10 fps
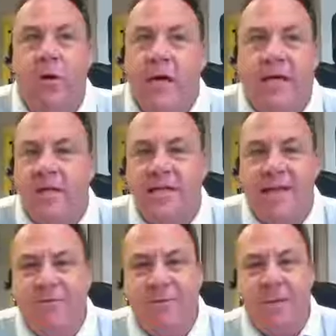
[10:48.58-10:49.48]
So it
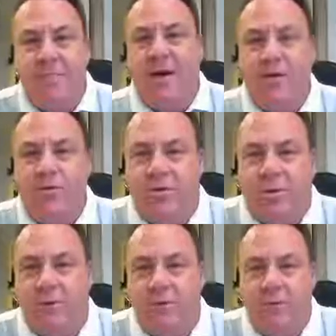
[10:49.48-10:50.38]
doesn't have to be money
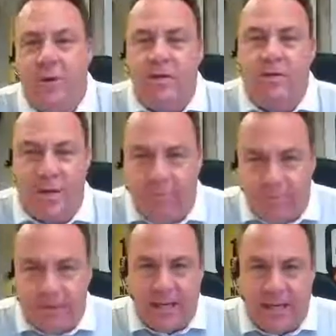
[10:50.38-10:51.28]
driven of when you're
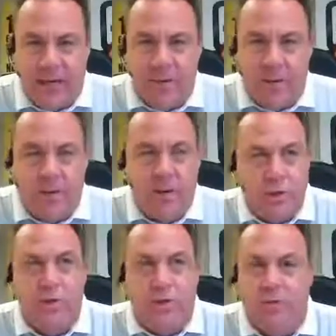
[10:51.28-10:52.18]
trying to build that network.
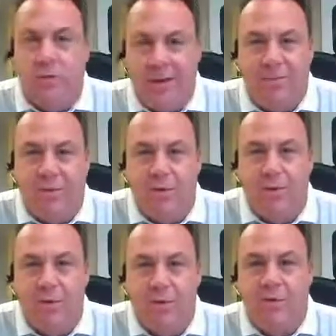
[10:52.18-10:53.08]
You're just looking for people
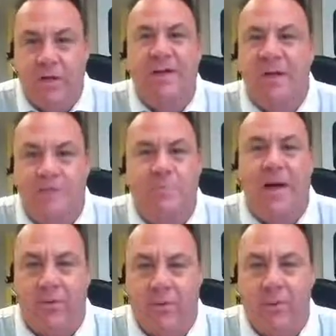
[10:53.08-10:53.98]
who've done
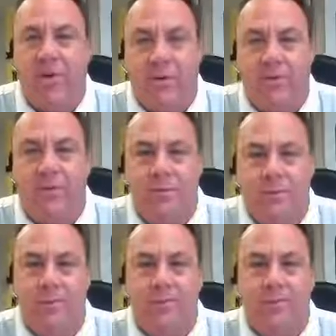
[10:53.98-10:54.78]
things better than you.